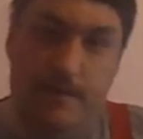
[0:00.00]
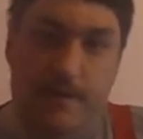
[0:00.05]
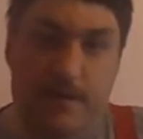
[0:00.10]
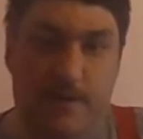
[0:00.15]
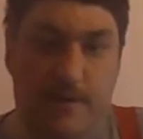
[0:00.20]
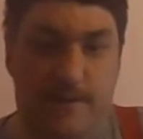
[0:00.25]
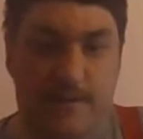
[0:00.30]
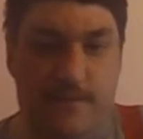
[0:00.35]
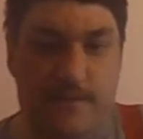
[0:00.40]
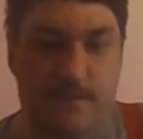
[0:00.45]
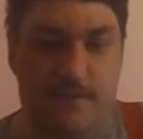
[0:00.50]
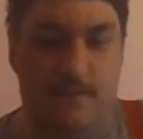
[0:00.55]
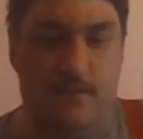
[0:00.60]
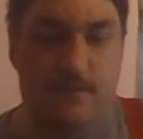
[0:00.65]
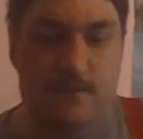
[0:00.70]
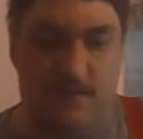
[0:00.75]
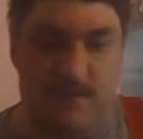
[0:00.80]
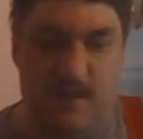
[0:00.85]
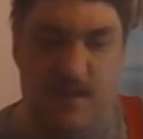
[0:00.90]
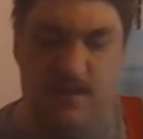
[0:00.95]
it
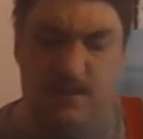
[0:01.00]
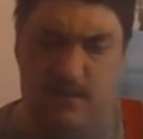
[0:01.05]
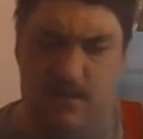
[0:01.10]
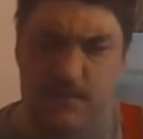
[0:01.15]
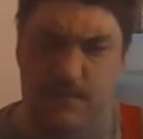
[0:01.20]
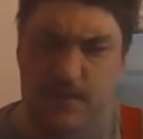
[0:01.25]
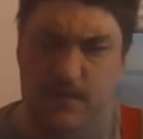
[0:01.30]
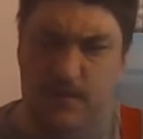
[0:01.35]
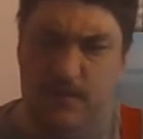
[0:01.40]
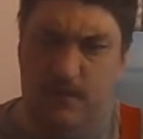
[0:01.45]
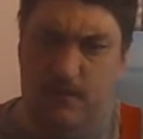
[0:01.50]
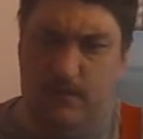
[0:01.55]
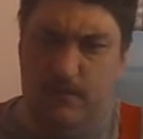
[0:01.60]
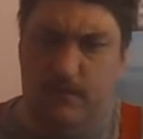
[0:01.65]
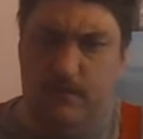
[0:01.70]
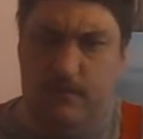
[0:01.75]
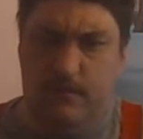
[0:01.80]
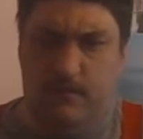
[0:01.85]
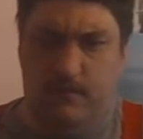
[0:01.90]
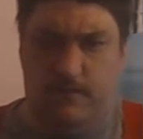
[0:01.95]
tends to be the
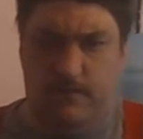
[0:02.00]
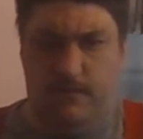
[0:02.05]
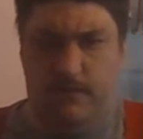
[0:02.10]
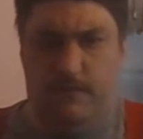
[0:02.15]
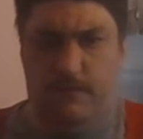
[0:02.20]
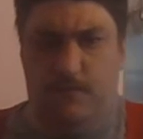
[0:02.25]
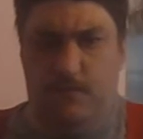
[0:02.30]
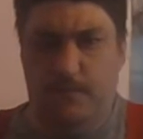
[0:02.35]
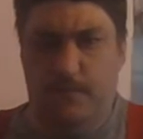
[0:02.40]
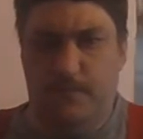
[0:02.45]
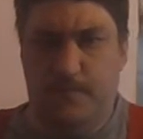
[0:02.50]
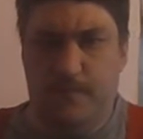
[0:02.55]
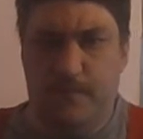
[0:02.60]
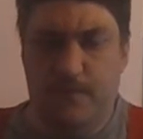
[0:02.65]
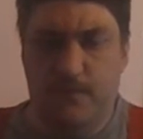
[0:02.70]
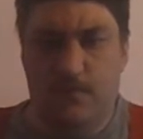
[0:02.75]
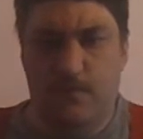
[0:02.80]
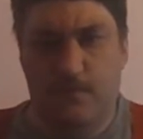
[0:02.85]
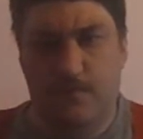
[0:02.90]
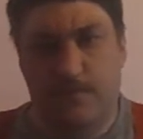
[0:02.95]
alternative to
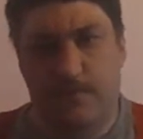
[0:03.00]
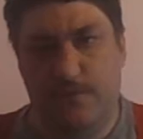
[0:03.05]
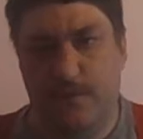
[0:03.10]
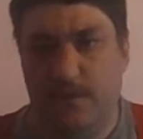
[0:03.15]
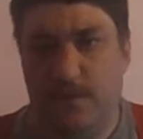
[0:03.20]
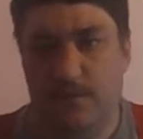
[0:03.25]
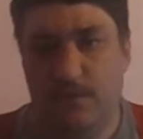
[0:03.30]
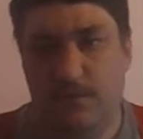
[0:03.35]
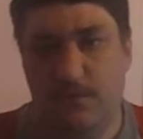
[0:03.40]
pre-ordering.